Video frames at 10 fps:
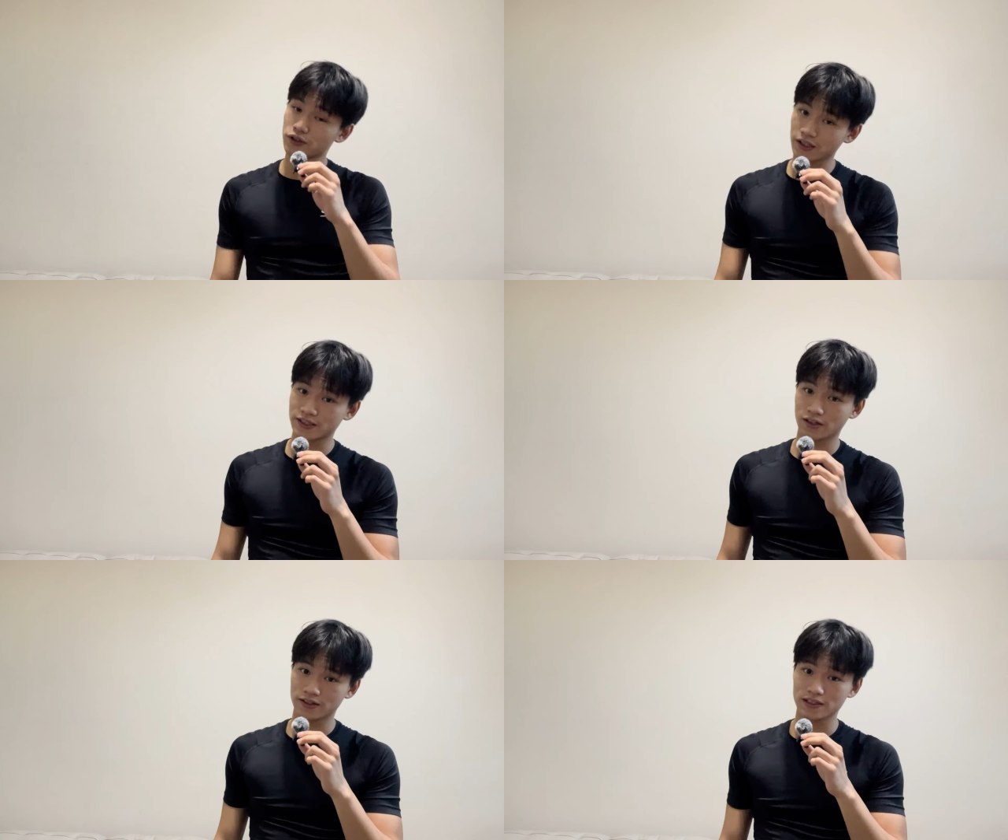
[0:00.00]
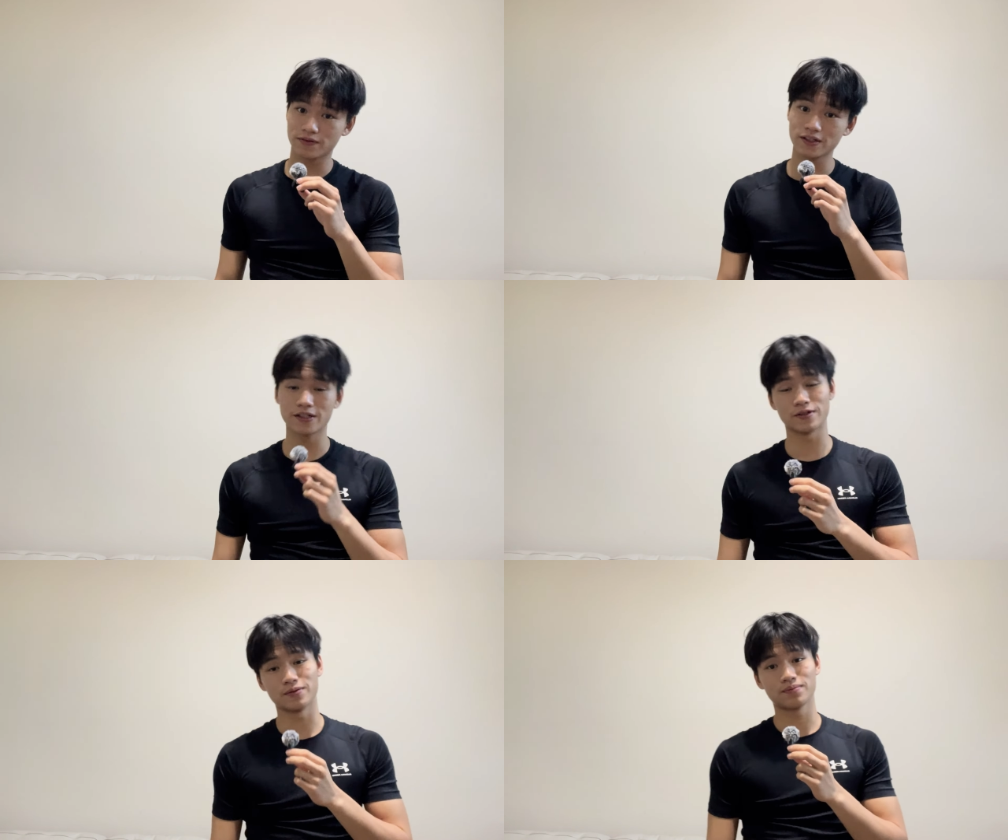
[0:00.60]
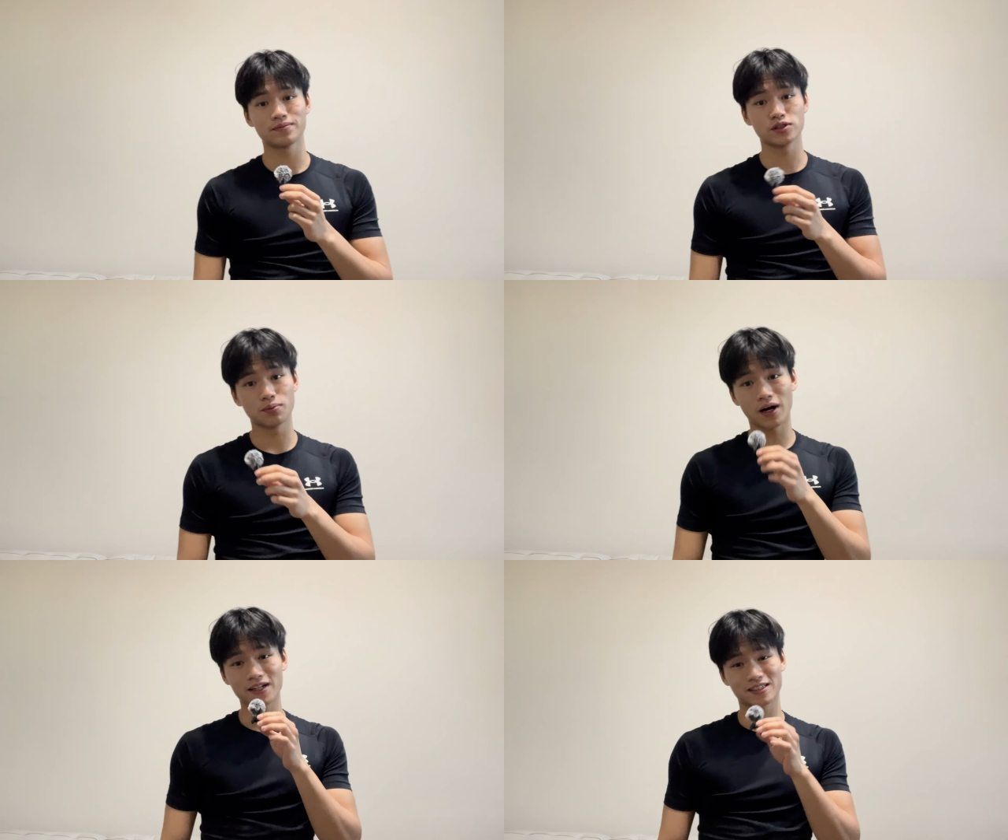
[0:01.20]
you clicked on this video, your
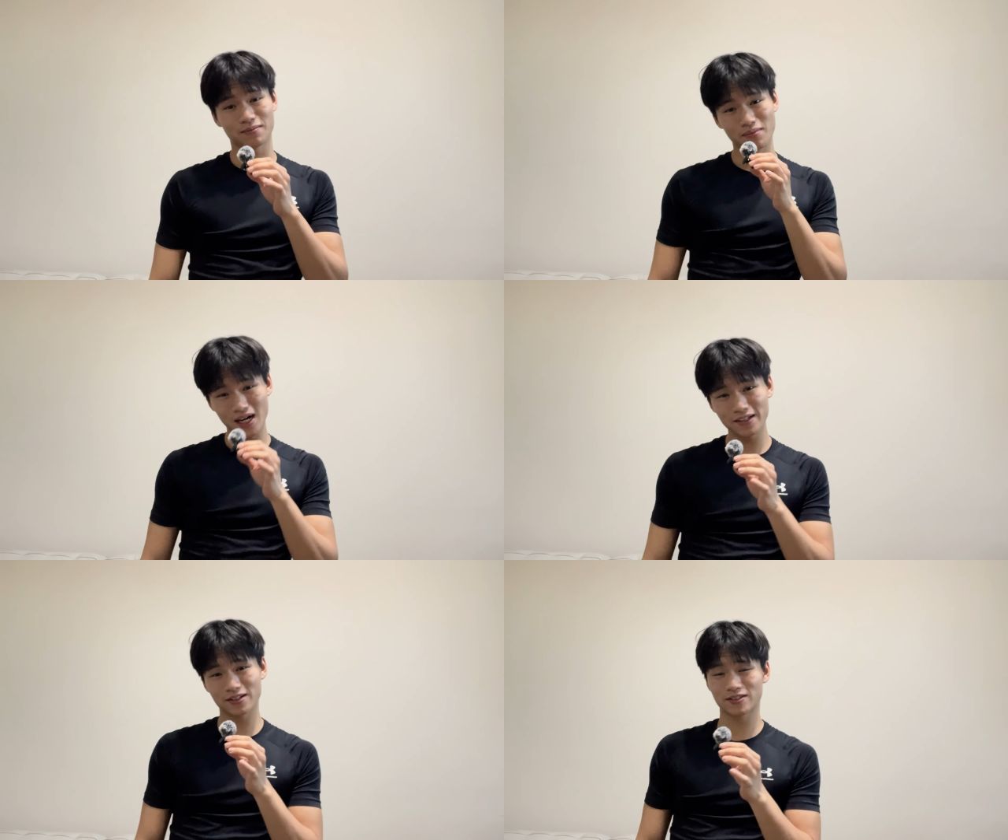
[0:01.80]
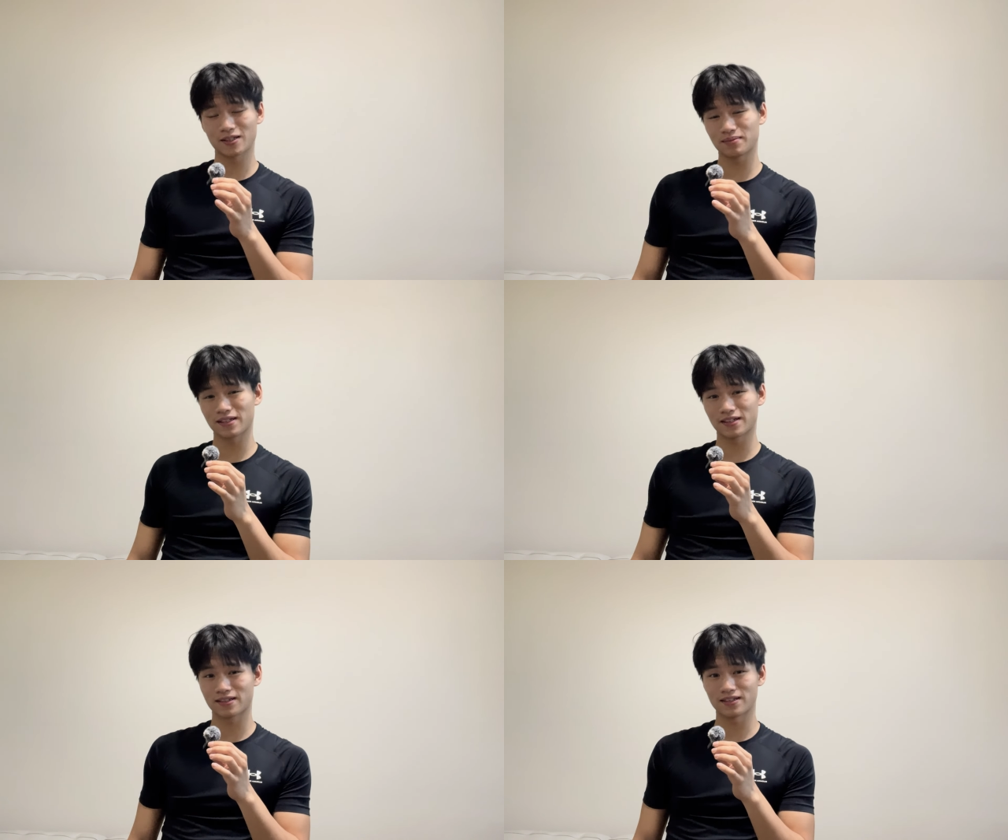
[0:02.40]
boxing might look something like